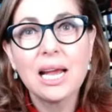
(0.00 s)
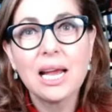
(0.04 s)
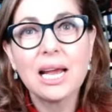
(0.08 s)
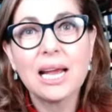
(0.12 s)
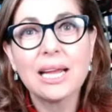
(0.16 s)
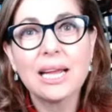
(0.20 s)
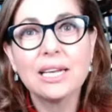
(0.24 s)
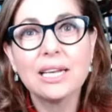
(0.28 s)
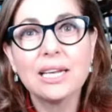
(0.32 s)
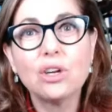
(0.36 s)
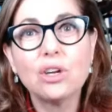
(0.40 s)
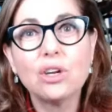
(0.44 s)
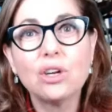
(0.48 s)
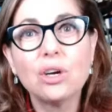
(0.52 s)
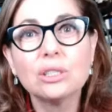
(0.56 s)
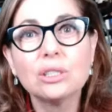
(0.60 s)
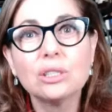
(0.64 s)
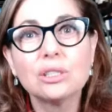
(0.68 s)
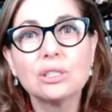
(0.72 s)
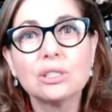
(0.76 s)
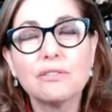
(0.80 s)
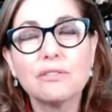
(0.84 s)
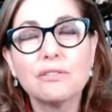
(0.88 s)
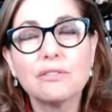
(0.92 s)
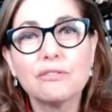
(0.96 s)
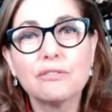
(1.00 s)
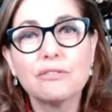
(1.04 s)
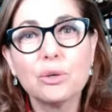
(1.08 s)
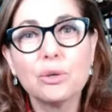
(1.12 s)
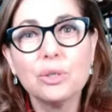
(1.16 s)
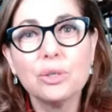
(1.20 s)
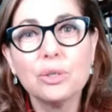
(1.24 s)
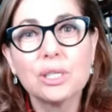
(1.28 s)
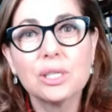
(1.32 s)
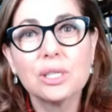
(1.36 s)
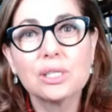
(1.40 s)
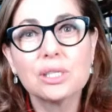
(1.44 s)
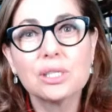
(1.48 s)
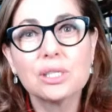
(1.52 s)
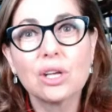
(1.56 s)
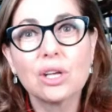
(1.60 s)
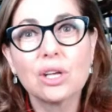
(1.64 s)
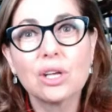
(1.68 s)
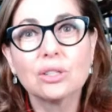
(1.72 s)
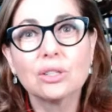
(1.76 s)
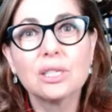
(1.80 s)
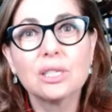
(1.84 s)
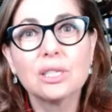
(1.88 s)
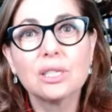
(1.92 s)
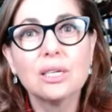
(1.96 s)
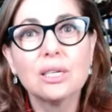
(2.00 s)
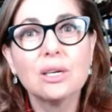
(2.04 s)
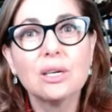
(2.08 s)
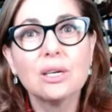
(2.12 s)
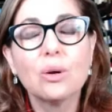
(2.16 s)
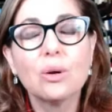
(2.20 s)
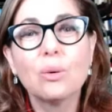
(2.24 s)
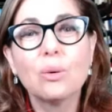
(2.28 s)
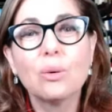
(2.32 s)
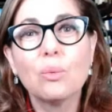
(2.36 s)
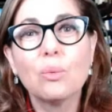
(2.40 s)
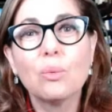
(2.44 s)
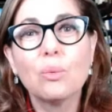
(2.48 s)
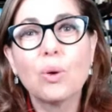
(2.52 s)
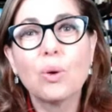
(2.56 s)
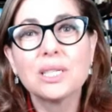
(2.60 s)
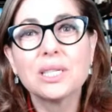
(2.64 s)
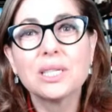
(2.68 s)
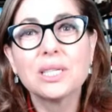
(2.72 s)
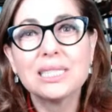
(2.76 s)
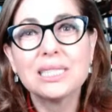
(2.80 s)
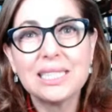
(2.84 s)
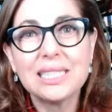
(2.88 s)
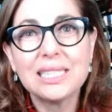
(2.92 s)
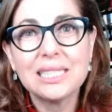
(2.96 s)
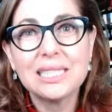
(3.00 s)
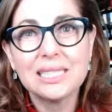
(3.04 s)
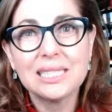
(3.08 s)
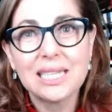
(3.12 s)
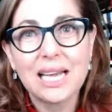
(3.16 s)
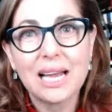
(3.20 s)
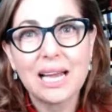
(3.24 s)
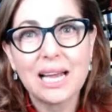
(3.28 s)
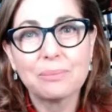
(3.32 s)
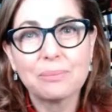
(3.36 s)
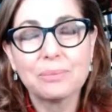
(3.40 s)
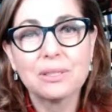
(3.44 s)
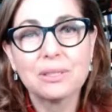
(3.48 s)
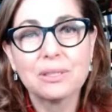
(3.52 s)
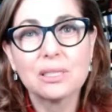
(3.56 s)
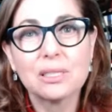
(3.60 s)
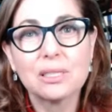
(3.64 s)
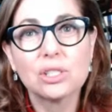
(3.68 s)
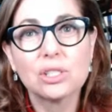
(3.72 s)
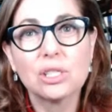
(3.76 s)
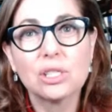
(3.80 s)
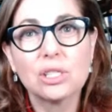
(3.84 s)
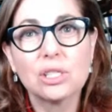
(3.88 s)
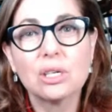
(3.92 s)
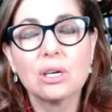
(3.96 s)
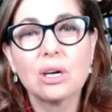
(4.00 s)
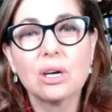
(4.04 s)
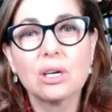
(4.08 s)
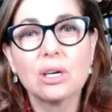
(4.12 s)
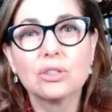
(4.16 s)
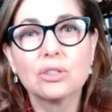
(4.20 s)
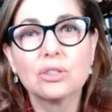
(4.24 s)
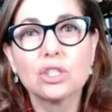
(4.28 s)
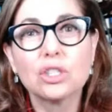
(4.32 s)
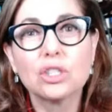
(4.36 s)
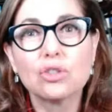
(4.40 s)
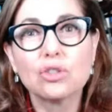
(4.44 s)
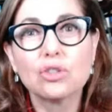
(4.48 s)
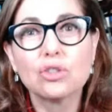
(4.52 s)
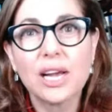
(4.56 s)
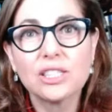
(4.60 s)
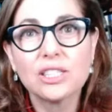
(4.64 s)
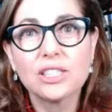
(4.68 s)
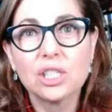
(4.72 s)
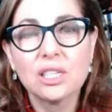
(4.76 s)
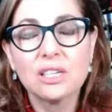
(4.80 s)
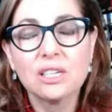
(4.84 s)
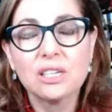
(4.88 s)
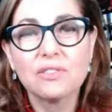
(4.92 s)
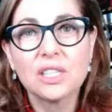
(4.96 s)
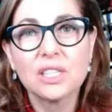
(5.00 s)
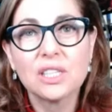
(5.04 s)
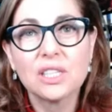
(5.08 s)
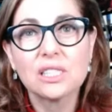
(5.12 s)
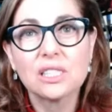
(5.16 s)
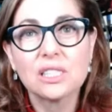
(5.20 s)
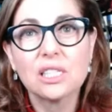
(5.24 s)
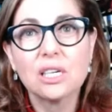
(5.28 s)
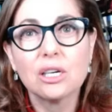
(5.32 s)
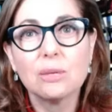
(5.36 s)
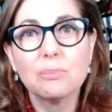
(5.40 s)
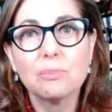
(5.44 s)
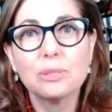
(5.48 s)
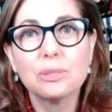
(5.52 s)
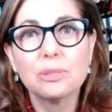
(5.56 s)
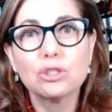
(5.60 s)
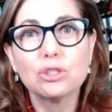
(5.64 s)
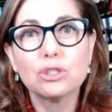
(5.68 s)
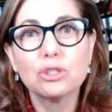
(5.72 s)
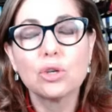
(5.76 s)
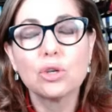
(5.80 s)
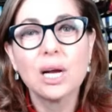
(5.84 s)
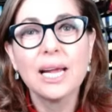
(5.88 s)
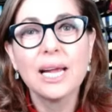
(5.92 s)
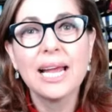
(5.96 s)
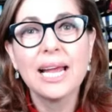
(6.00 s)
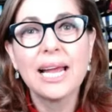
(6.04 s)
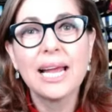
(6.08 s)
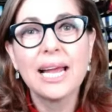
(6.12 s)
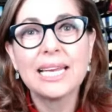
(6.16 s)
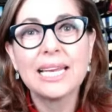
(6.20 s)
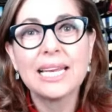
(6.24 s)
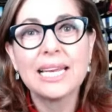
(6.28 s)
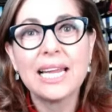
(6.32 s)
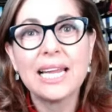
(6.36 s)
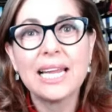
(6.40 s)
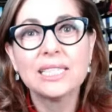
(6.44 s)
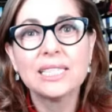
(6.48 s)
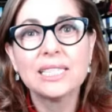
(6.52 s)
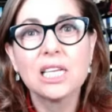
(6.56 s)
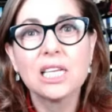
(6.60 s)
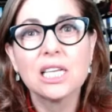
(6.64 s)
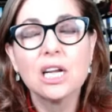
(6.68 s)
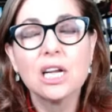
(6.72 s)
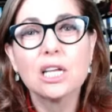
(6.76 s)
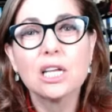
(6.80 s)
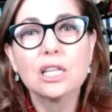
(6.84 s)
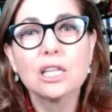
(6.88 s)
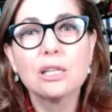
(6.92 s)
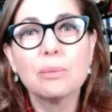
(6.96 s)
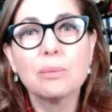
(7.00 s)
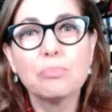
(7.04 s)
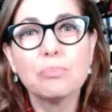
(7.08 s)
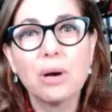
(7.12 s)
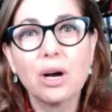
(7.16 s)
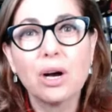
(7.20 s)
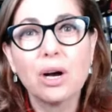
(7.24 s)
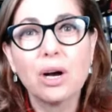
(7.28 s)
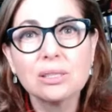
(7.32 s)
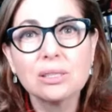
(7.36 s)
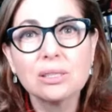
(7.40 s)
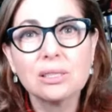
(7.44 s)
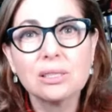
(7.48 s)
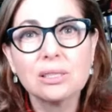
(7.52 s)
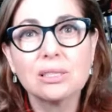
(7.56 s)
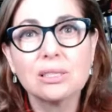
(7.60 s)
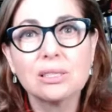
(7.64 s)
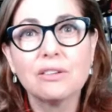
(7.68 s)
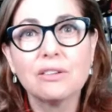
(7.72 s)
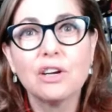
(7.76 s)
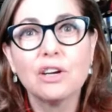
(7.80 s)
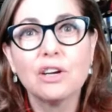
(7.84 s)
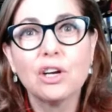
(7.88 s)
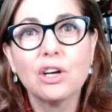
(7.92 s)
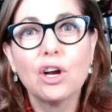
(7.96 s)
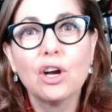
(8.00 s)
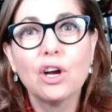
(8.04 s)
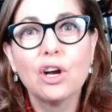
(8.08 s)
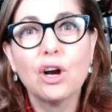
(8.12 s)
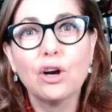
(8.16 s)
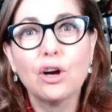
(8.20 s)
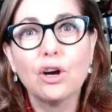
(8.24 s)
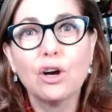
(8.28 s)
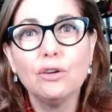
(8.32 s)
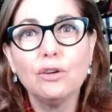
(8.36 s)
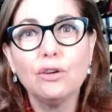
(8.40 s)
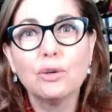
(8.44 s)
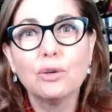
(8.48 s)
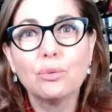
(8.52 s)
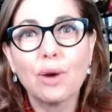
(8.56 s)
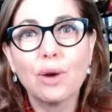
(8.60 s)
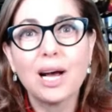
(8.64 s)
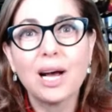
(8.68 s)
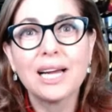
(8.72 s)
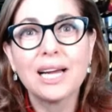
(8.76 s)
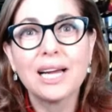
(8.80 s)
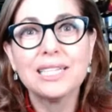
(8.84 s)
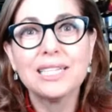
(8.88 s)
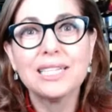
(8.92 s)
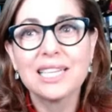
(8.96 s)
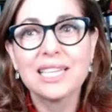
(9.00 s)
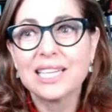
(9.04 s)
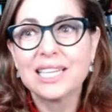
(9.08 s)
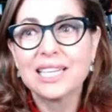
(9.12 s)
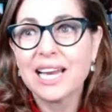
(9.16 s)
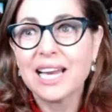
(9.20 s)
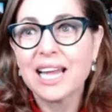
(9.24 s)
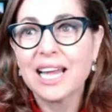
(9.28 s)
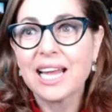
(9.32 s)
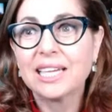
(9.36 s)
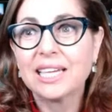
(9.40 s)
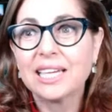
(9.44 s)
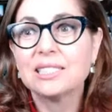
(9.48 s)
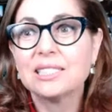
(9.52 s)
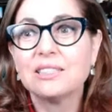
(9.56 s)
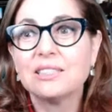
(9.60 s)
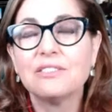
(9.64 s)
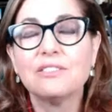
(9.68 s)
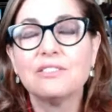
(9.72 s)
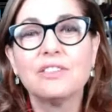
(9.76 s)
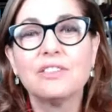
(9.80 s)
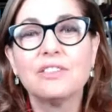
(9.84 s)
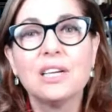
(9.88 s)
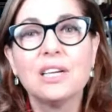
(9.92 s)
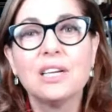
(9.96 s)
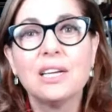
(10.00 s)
and not focus on what didn't happen this year, on the tragedy of this year, but try and let the positive override the negative.